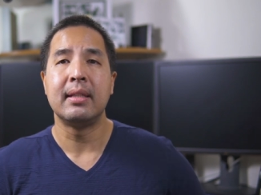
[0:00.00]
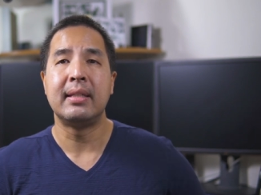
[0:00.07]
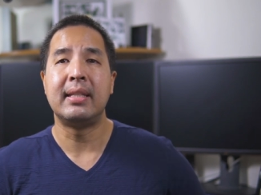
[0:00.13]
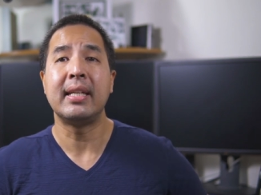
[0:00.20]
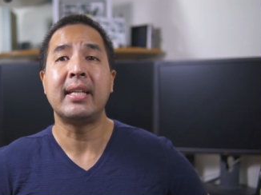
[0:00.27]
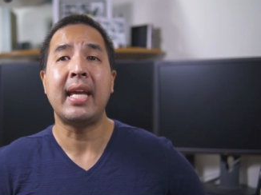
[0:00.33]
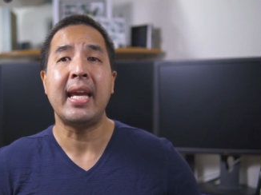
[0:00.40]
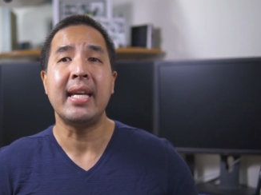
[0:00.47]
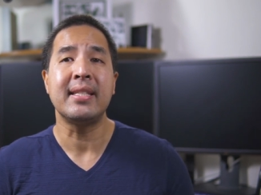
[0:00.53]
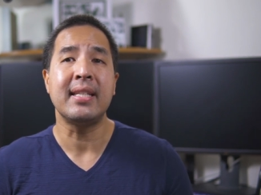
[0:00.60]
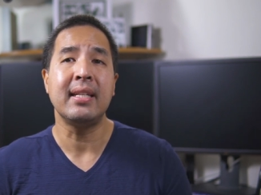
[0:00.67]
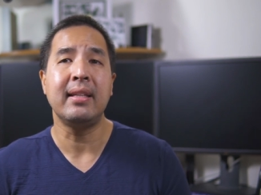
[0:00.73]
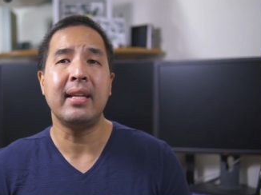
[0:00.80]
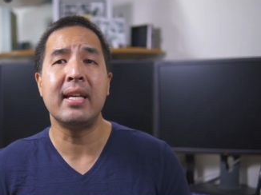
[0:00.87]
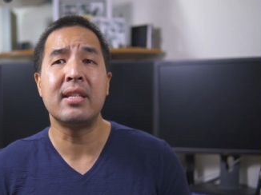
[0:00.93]
The case
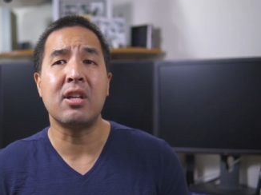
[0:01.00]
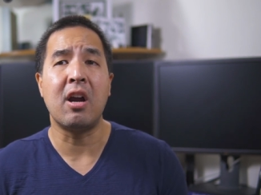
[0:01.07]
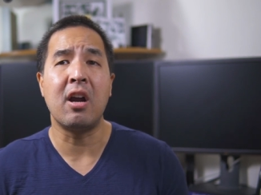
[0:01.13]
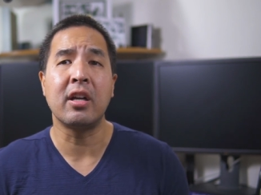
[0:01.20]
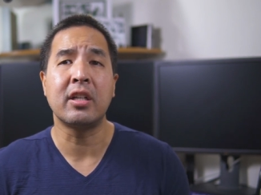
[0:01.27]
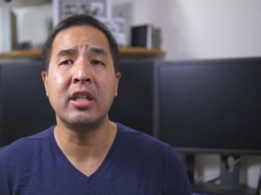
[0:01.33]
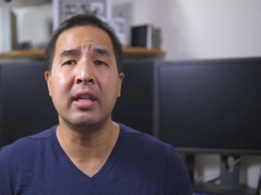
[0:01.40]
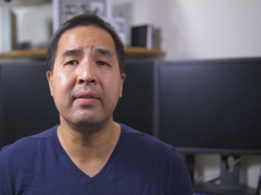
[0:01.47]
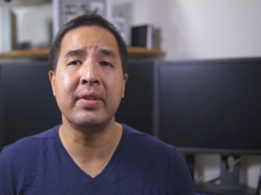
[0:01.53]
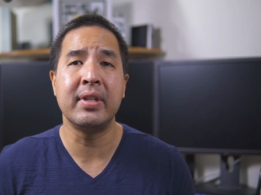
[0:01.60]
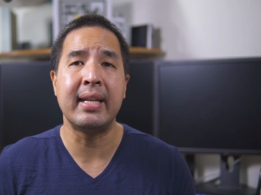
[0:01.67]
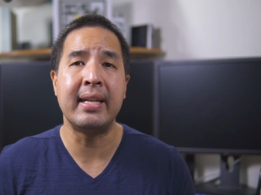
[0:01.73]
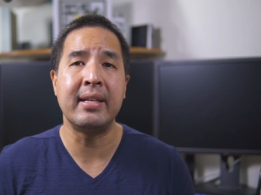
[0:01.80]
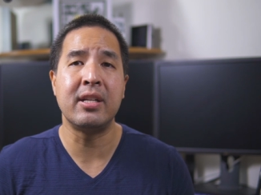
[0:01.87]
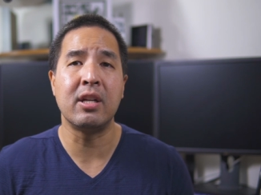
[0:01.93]
and lens are
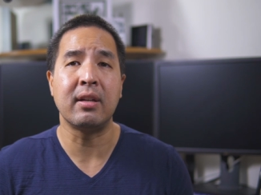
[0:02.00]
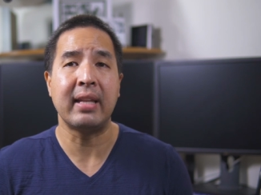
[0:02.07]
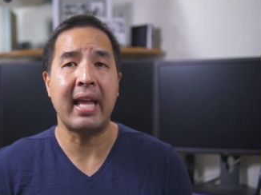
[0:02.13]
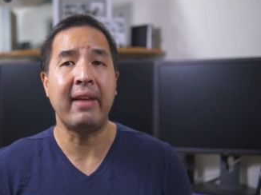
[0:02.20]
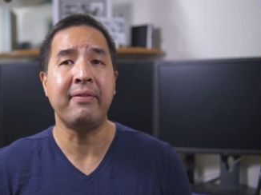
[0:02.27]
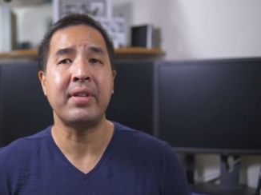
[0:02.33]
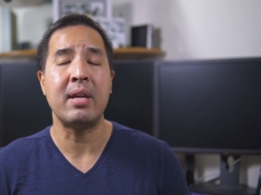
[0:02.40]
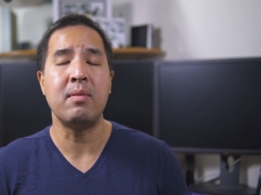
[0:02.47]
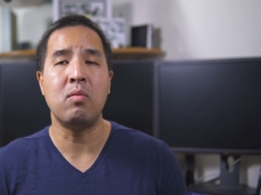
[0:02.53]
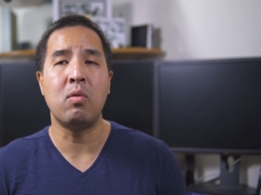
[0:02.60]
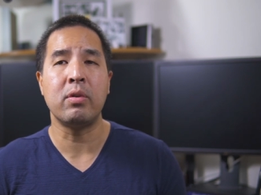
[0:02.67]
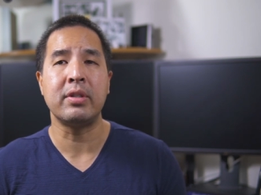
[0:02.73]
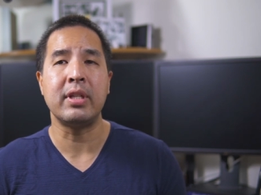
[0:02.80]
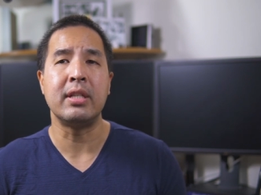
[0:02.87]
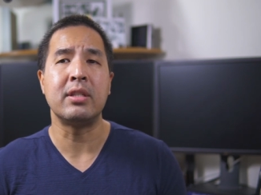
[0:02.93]
covered in their lifetime warranty,